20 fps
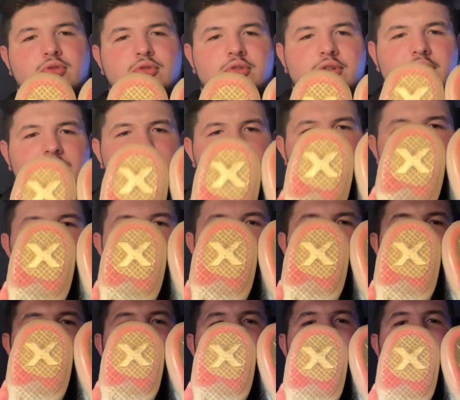were clear,
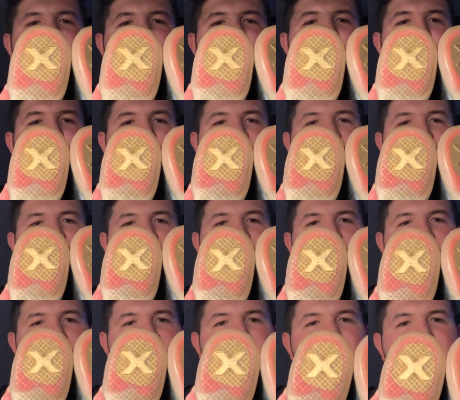but now they're bright
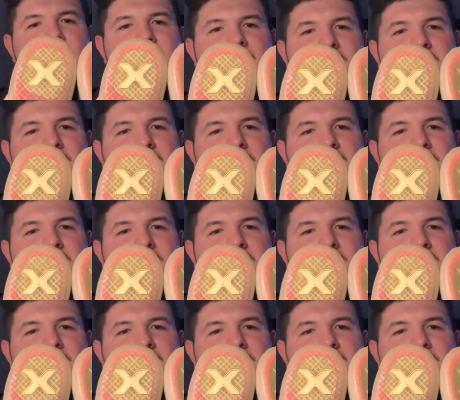yellow